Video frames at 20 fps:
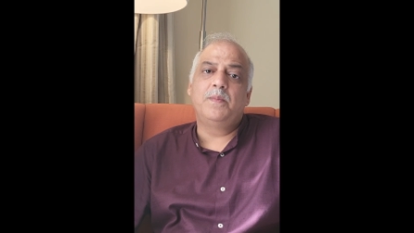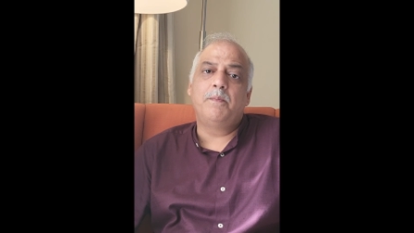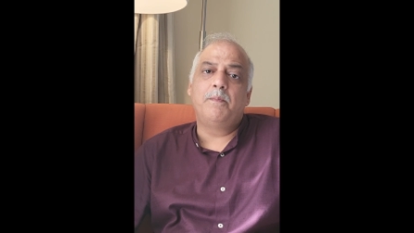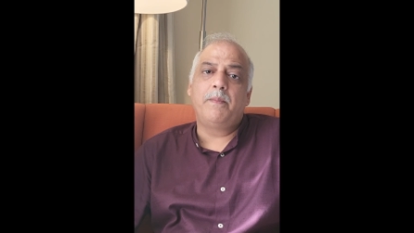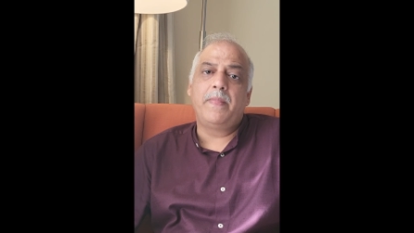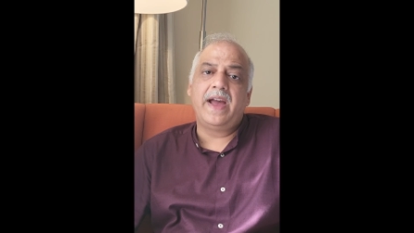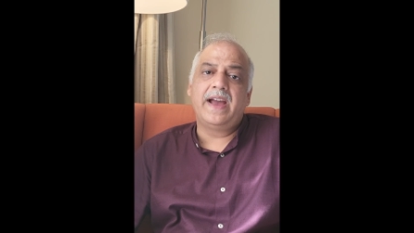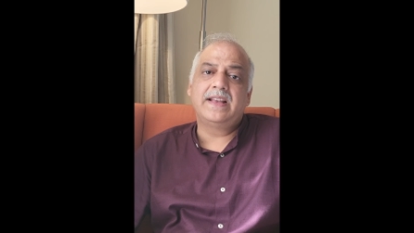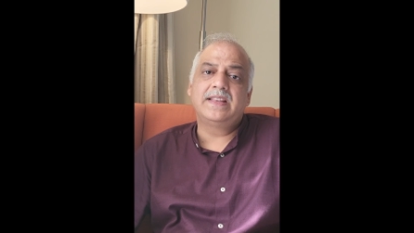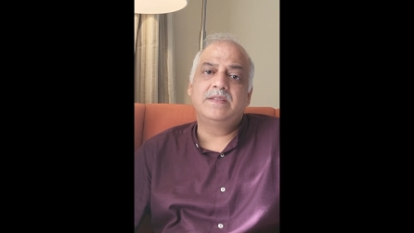
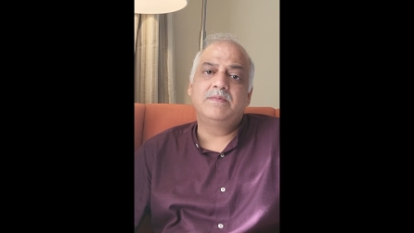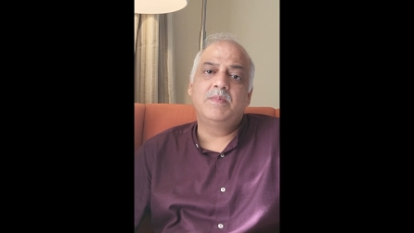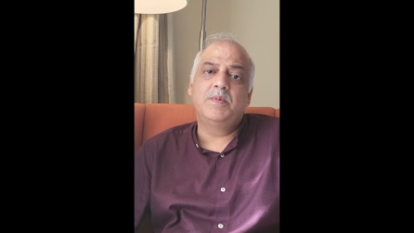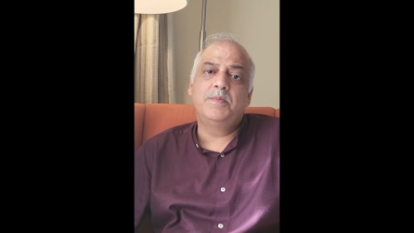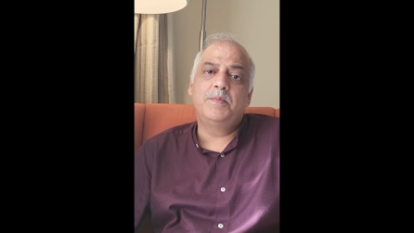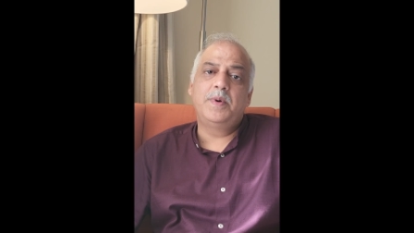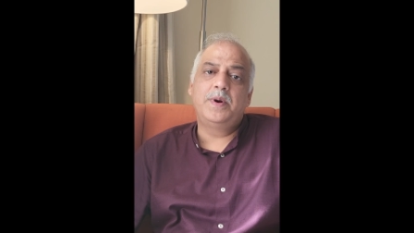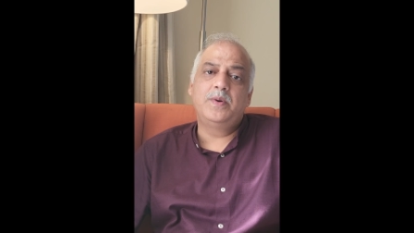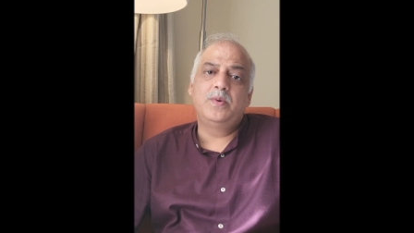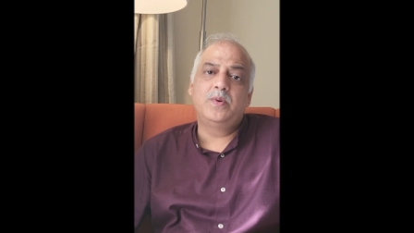
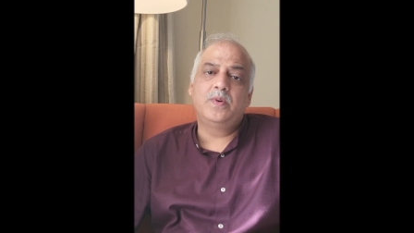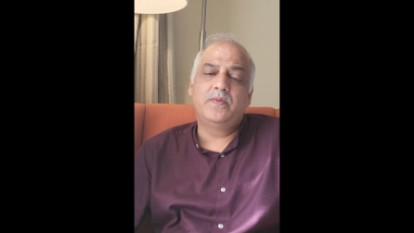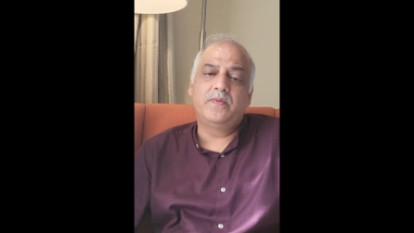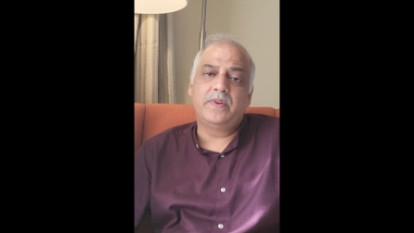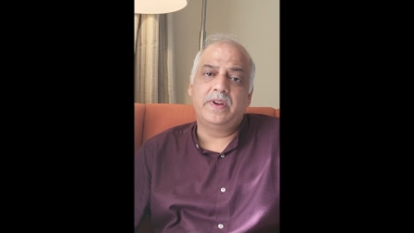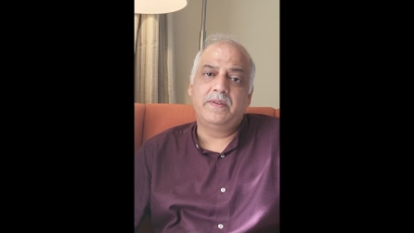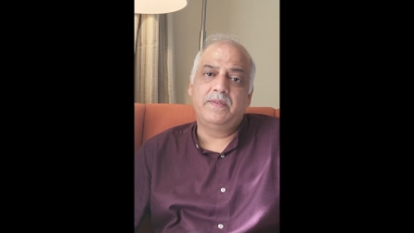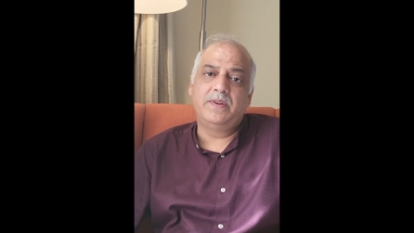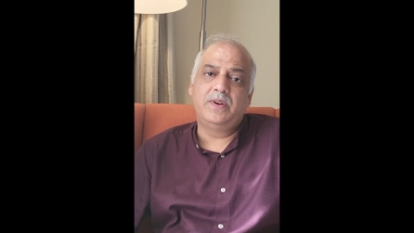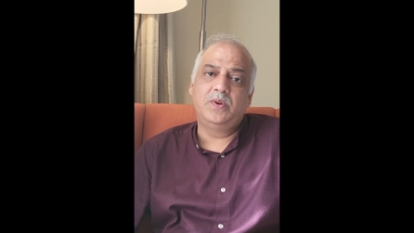maximum amount of
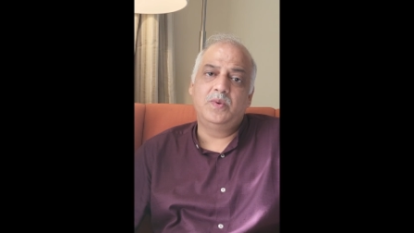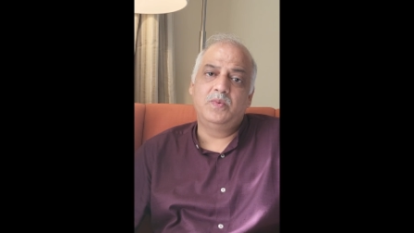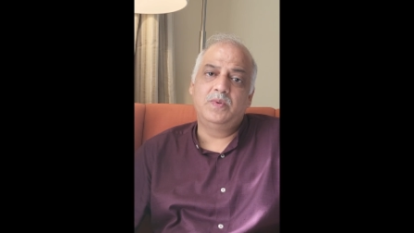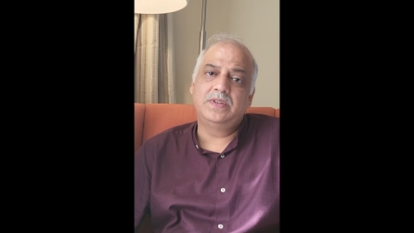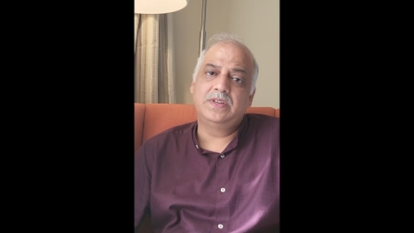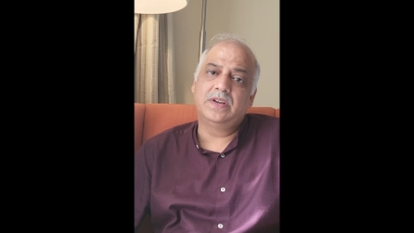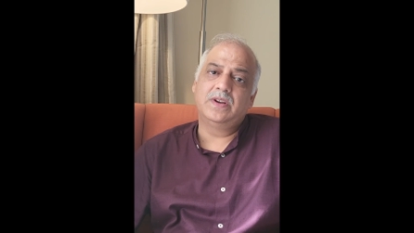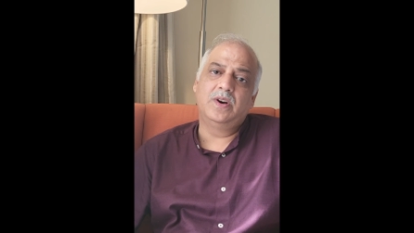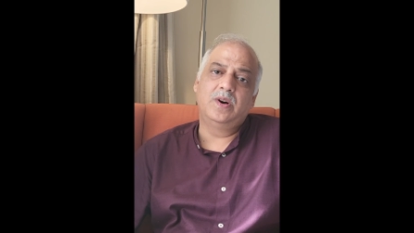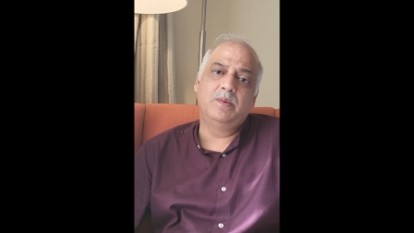revenue
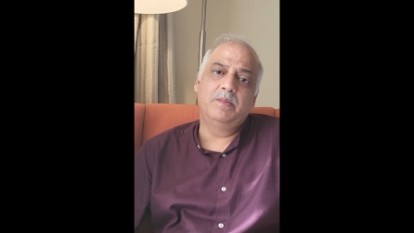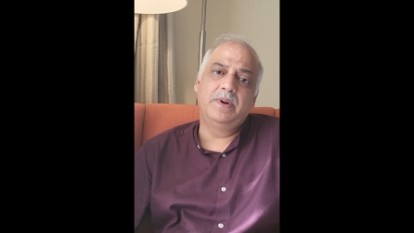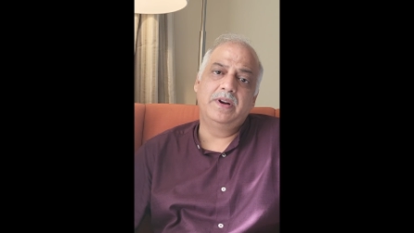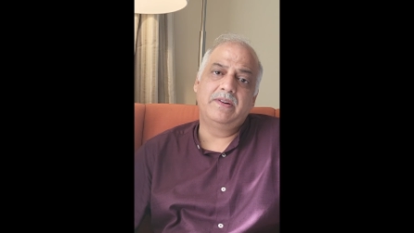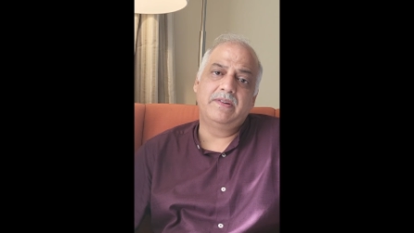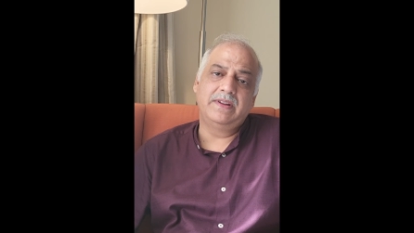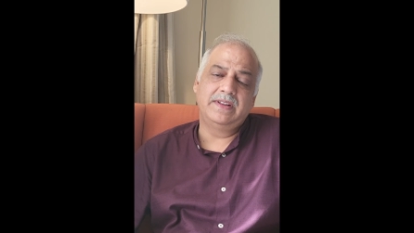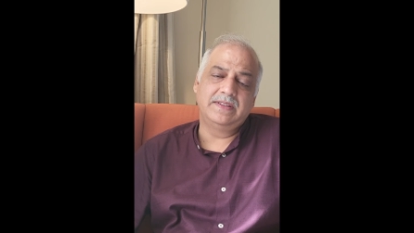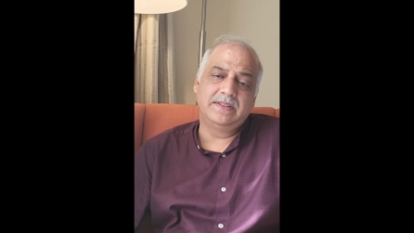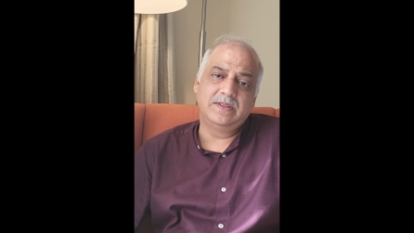which a
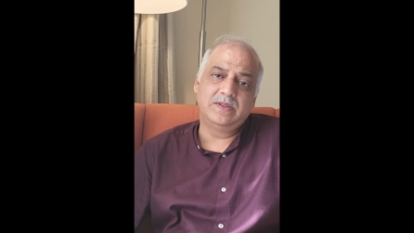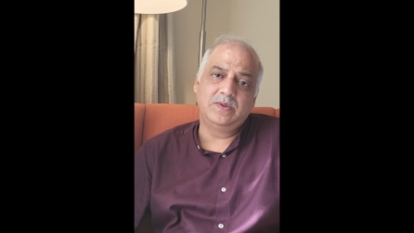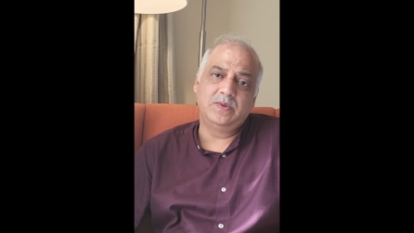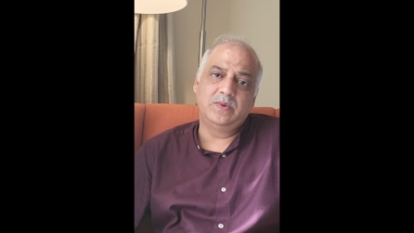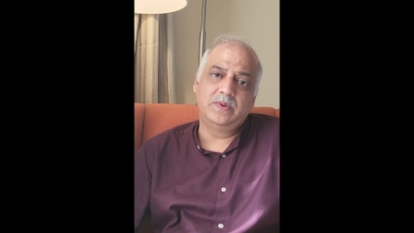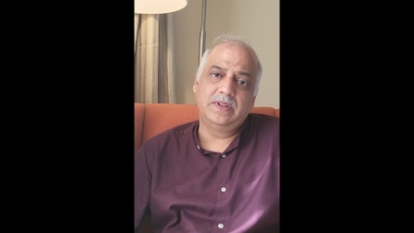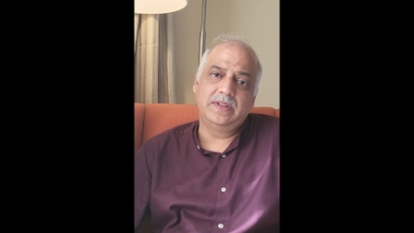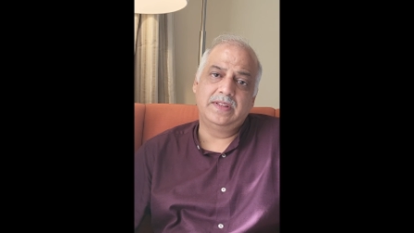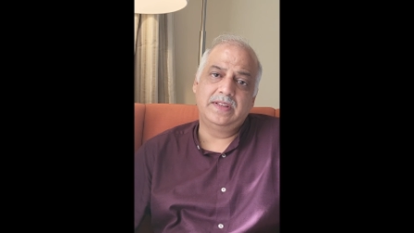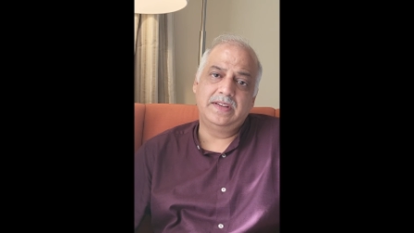government raises
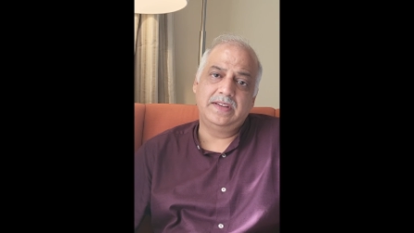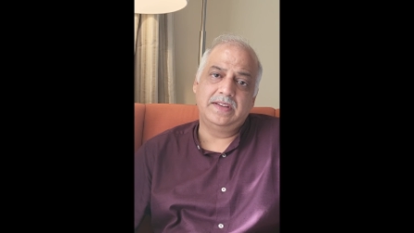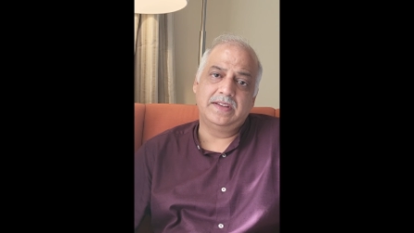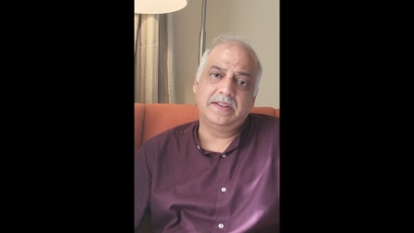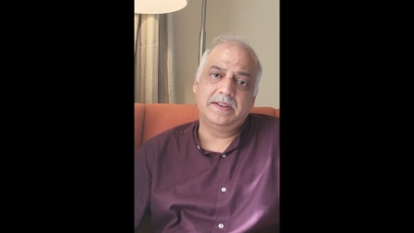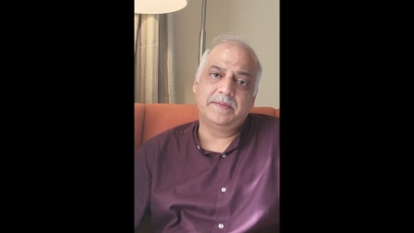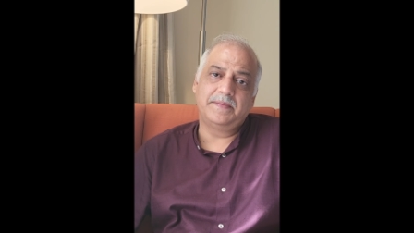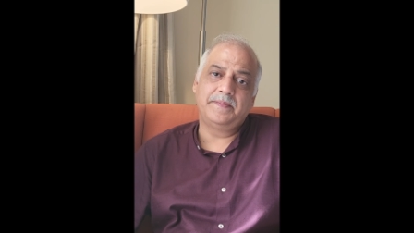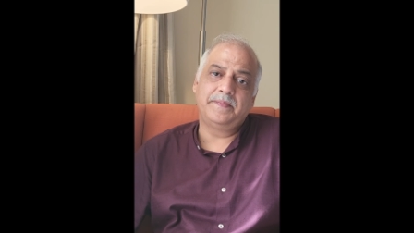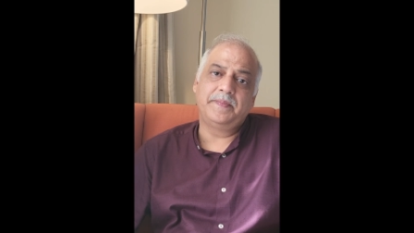during the
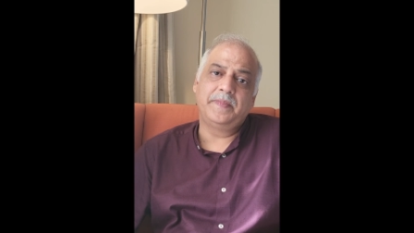year,